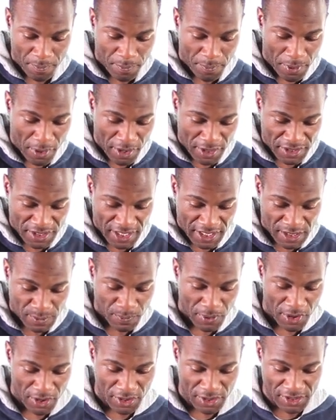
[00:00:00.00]
Pawn takes
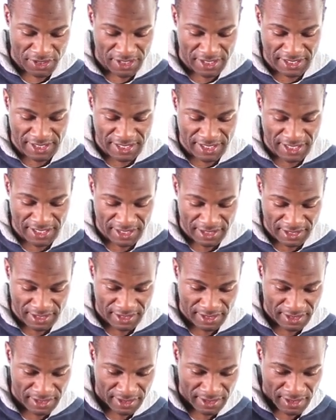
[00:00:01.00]
pawn on
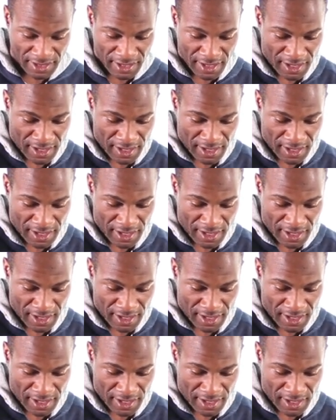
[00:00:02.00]
d6.